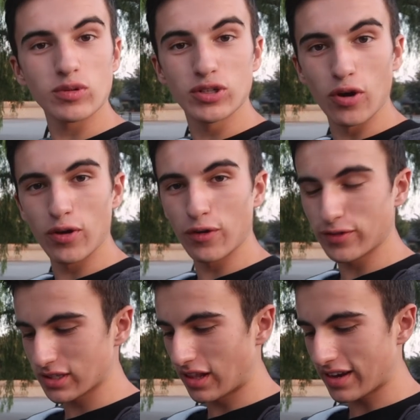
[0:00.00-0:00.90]
We don't know if
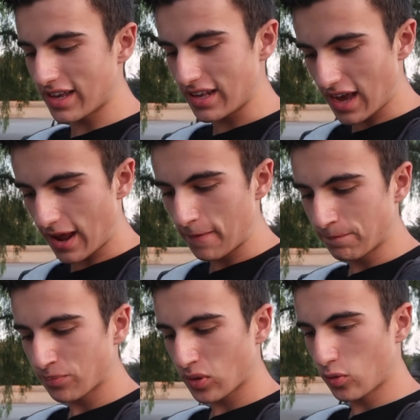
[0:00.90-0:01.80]
it's lucky yet,
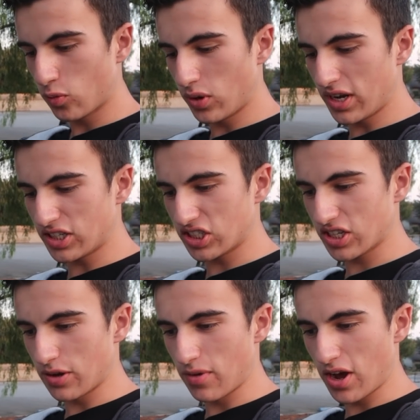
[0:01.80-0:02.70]

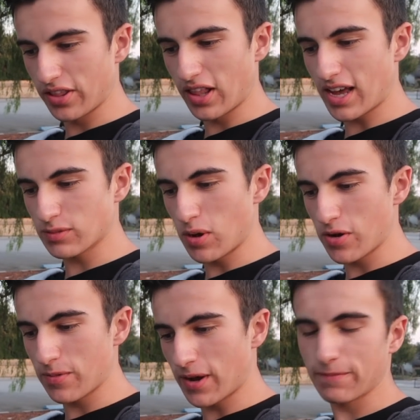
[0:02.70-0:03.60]
which, come on, the last
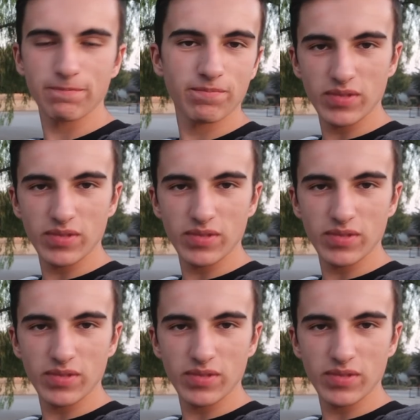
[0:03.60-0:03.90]
Pokemon.